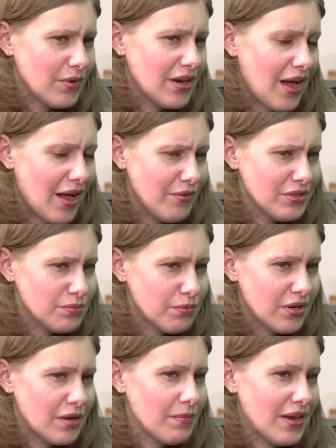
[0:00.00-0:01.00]
I was
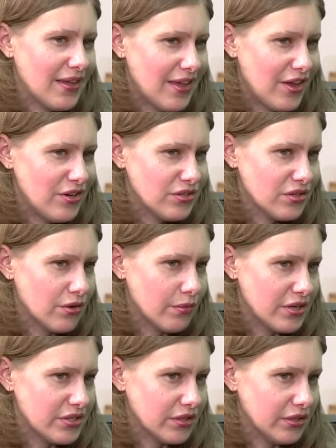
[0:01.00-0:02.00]
put on medication
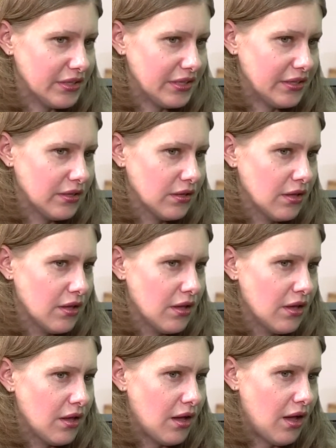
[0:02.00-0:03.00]
originally,
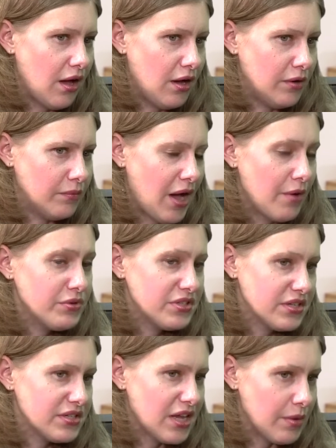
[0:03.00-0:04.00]
I was
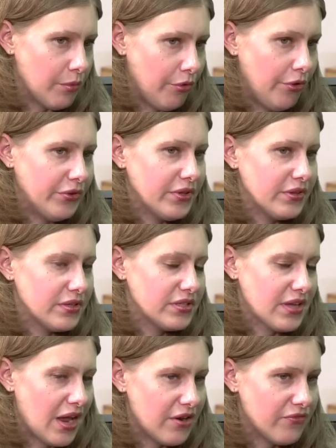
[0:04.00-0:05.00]
disabled and the
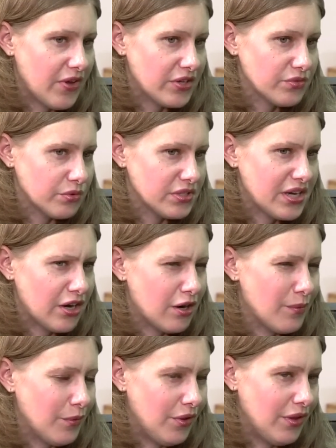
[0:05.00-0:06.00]
side effects were
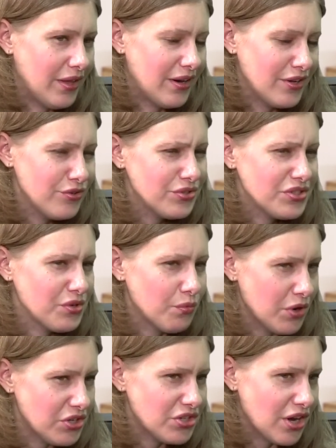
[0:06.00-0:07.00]
terrible, and I used to
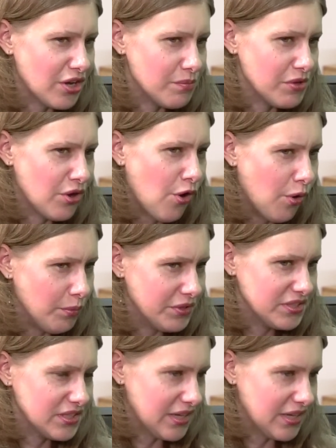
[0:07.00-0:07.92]
wish I could be homeless